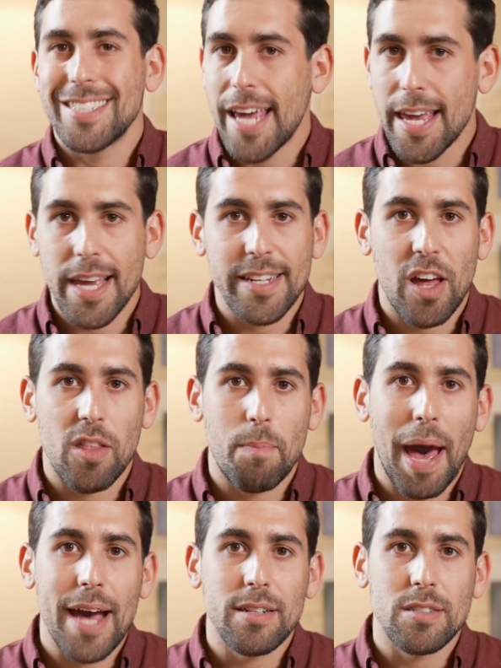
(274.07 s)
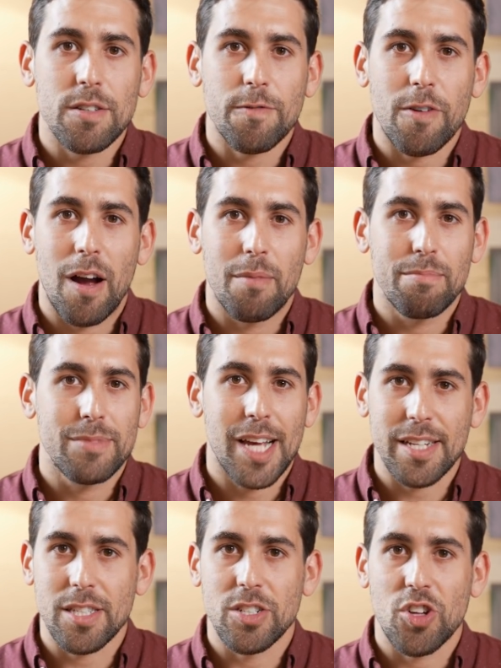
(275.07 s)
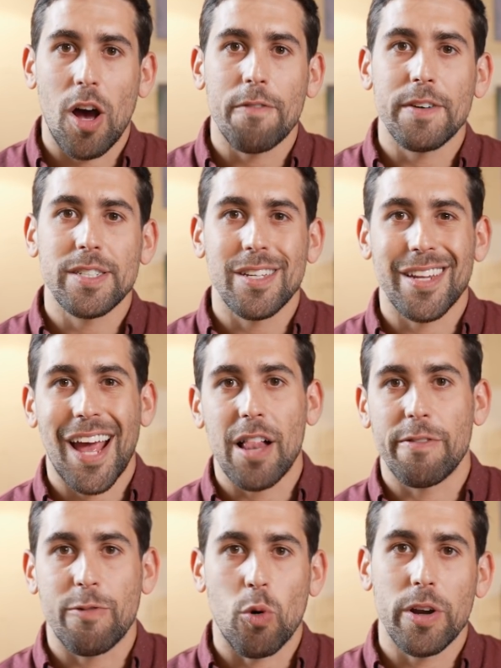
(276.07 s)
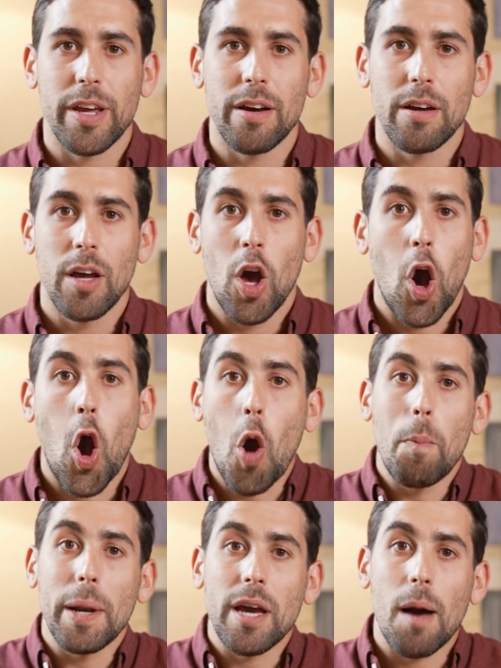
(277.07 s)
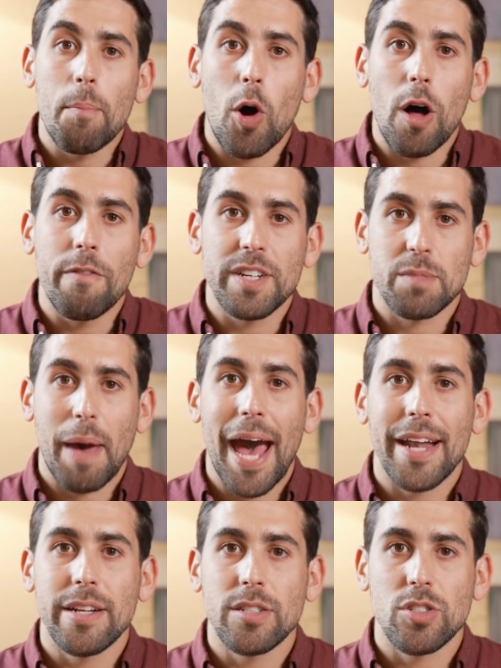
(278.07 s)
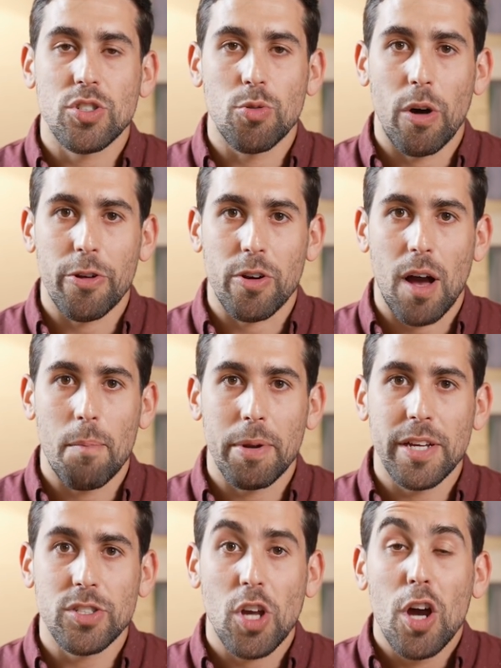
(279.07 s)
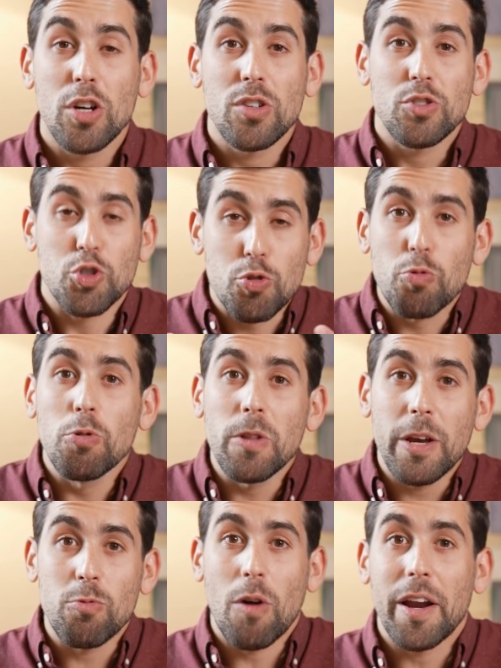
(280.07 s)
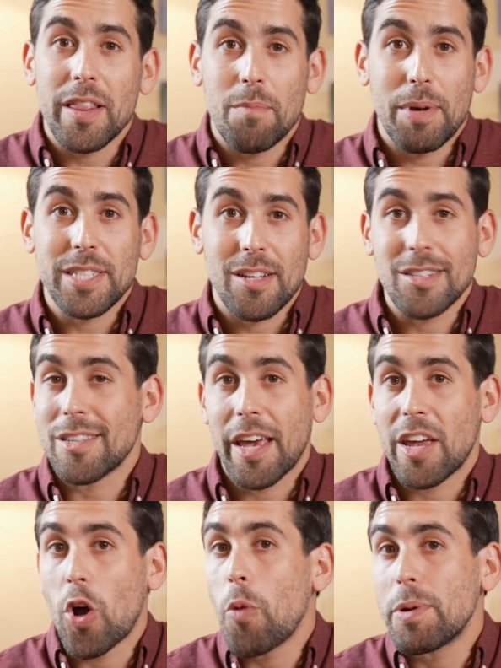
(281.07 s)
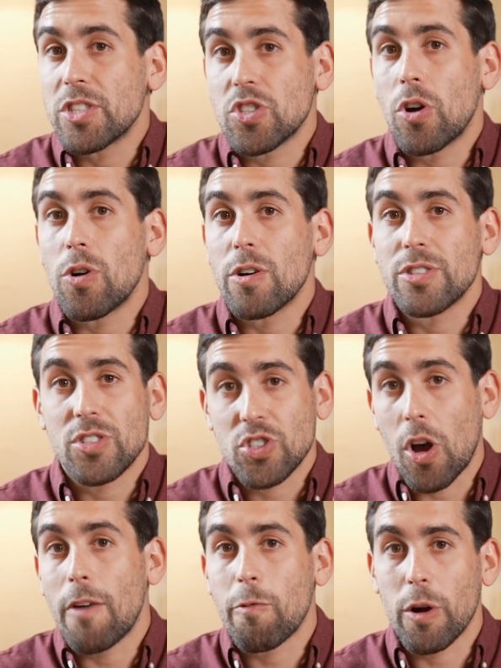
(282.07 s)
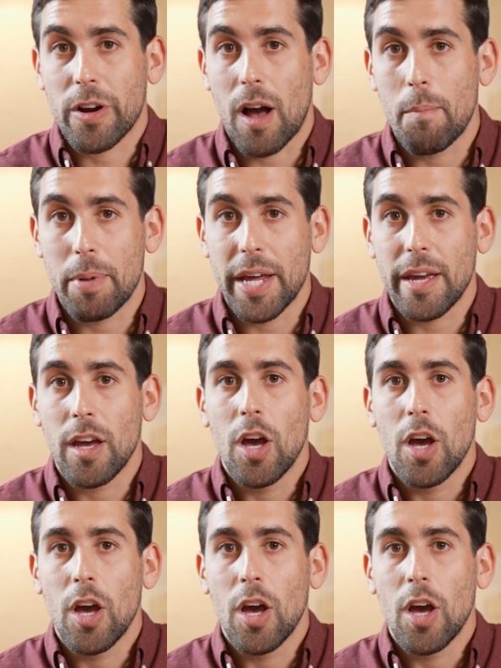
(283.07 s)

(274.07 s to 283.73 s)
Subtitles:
taking down the patents from Tesla's office in California, opening up all of its patents to other companies, truly running the business like an open source software company,